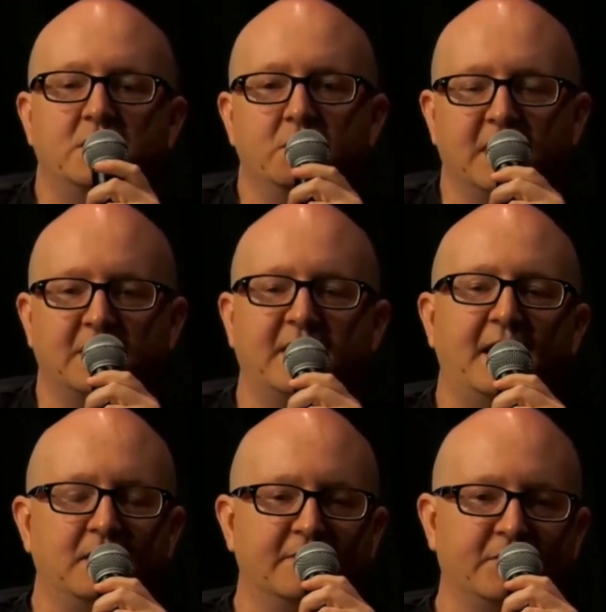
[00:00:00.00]
at that
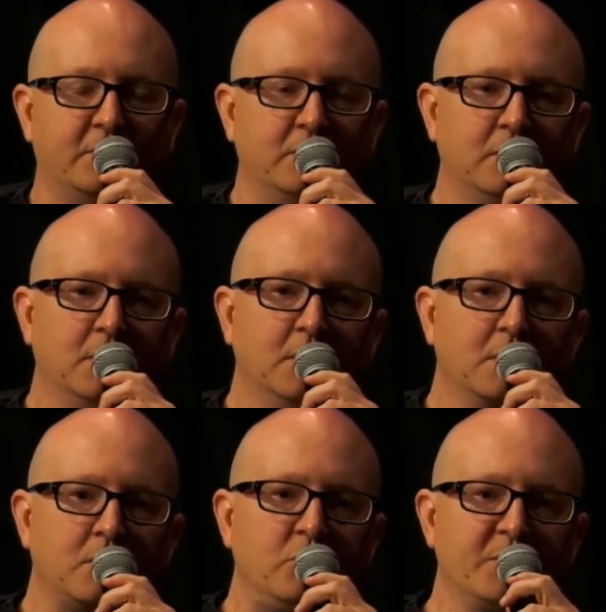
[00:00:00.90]
level
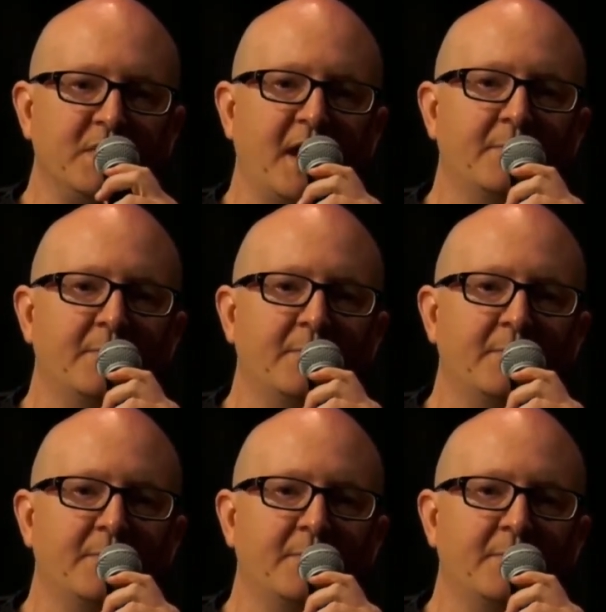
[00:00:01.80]
would be able